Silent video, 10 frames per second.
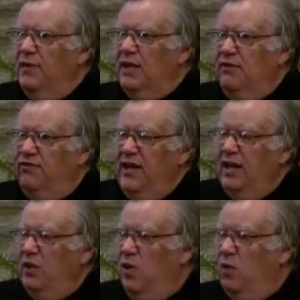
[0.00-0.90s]
the
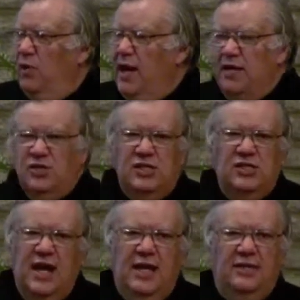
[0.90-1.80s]
Confiteor, we're not just
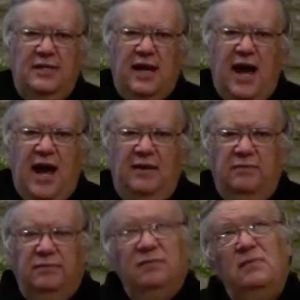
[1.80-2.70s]
saying to God,
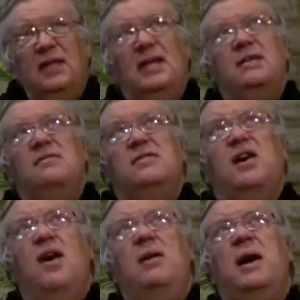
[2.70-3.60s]
eh,
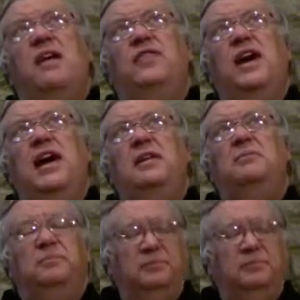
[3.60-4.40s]
sorry about that.